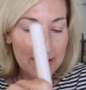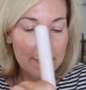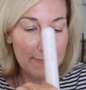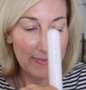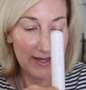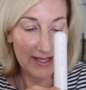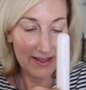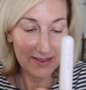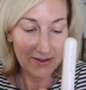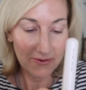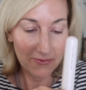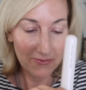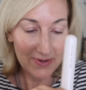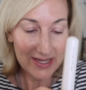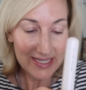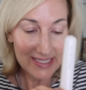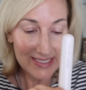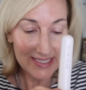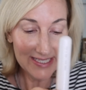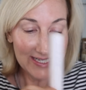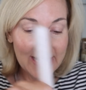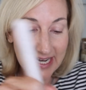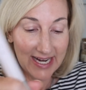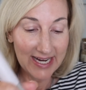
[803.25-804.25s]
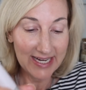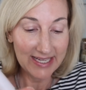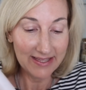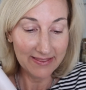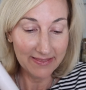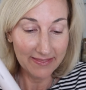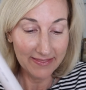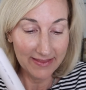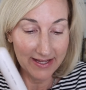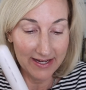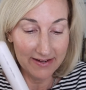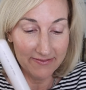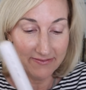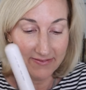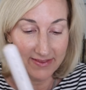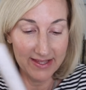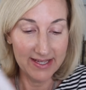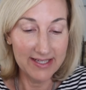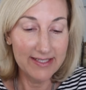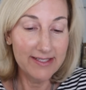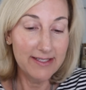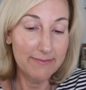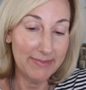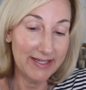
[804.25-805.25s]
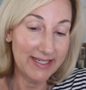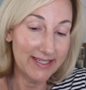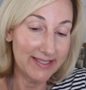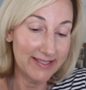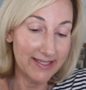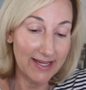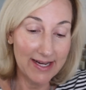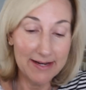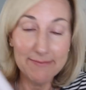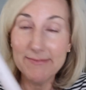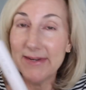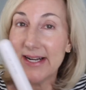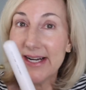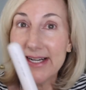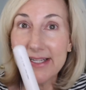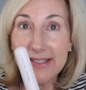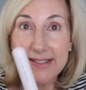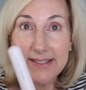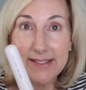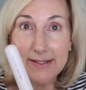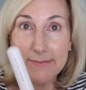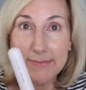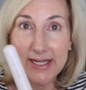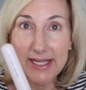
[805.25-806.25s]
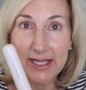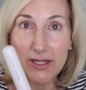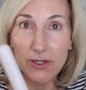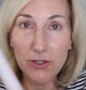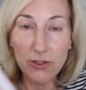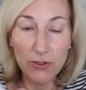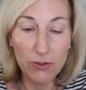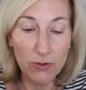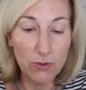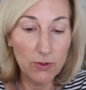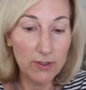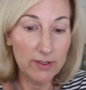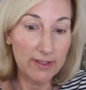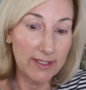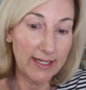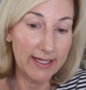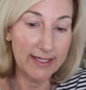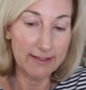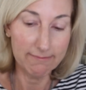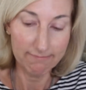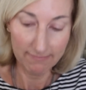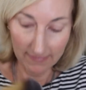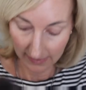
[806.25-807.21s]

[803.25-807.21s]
But the reason I love this because I'm not somebody who like